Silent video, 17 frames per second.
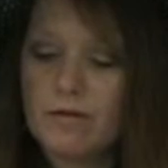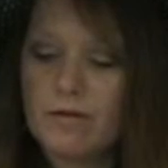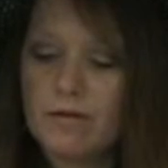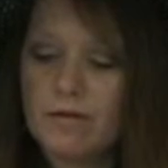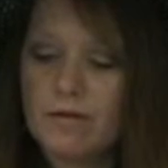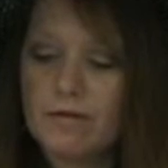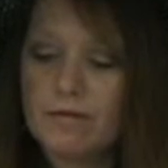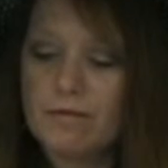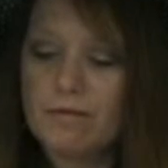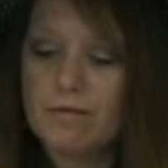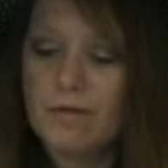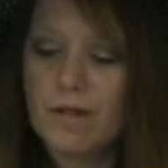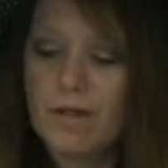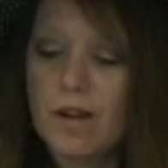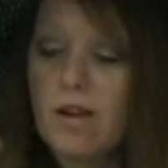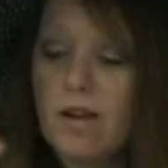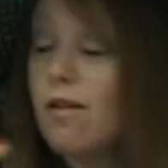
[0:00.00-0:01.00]
Europe.
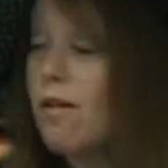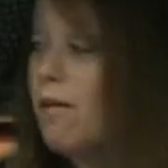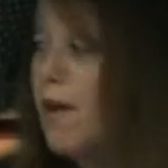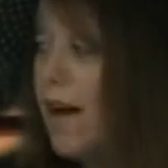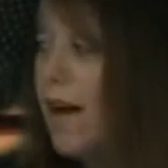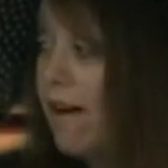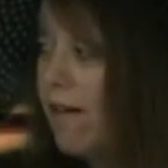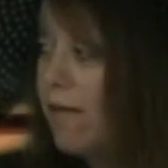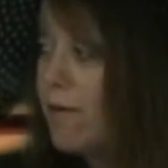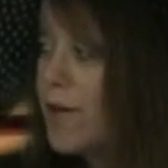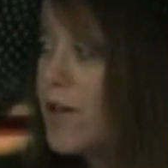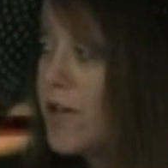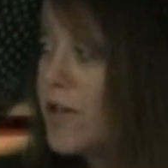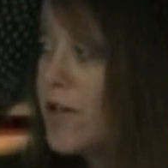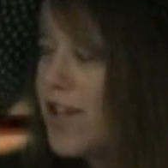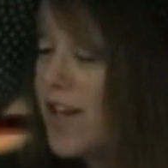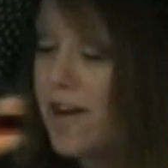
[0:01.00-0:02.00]
Well,
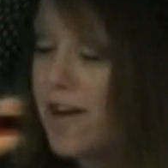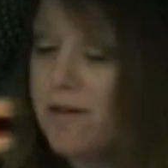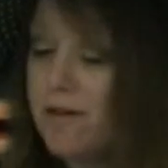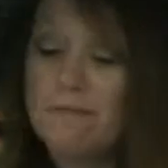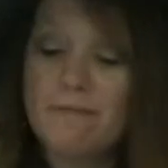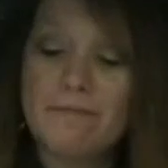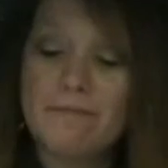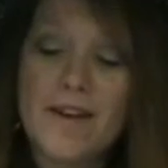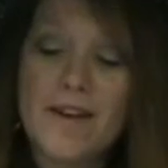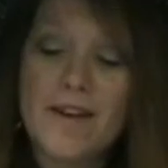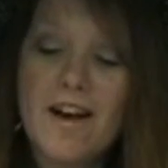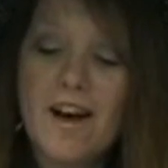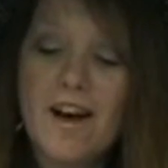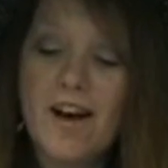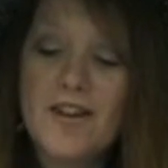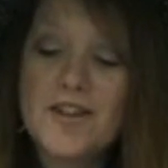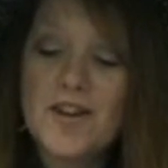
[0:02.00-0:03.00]
good to know.
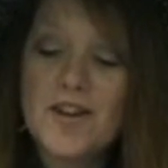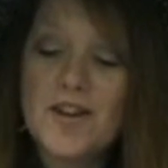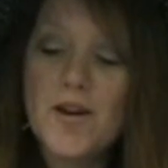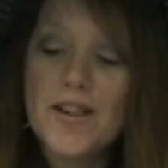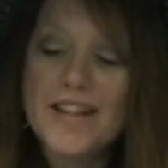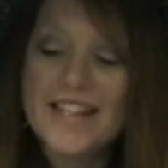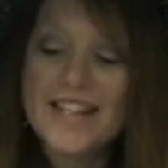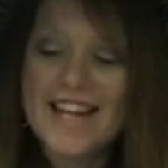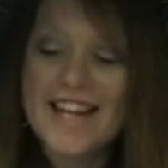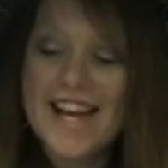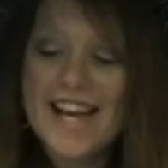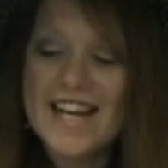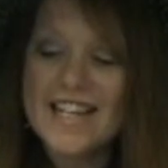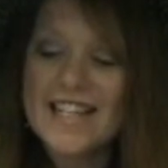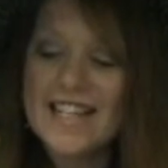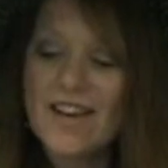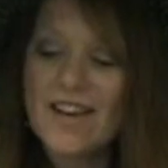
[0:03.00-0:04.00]
Also on this
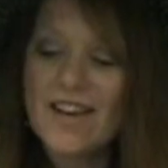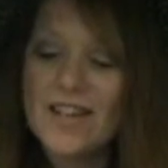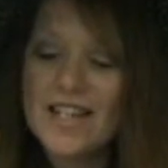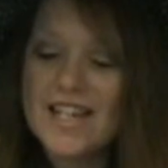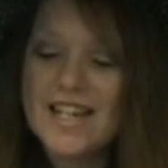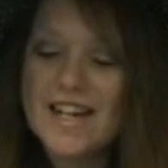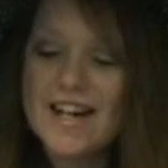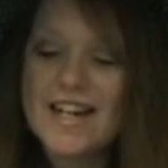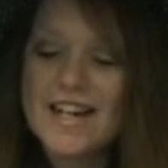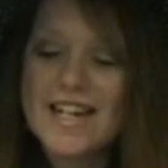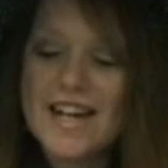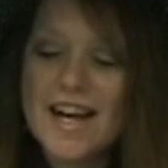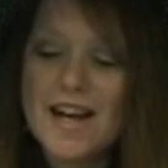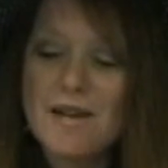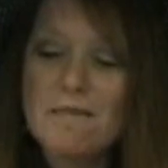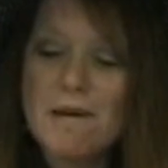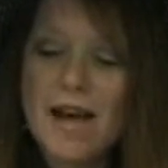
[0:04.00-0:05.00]
day in
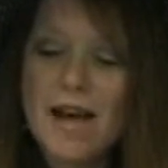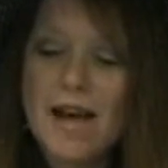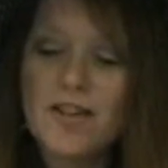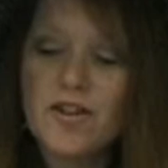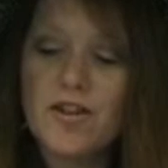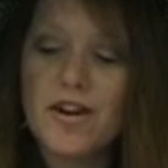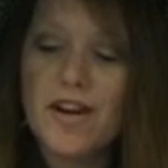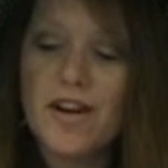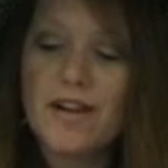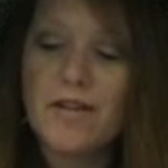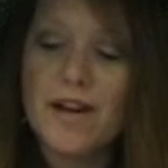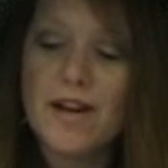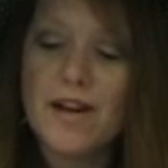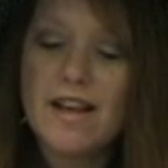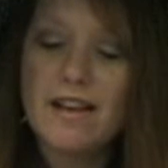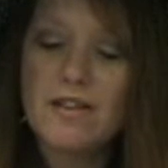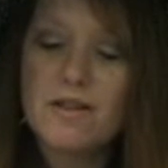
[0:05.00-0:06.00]
1799, Patrick
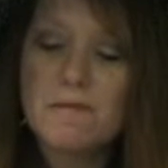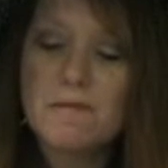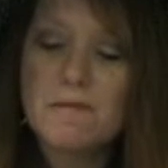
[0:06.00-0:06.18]
Henry, the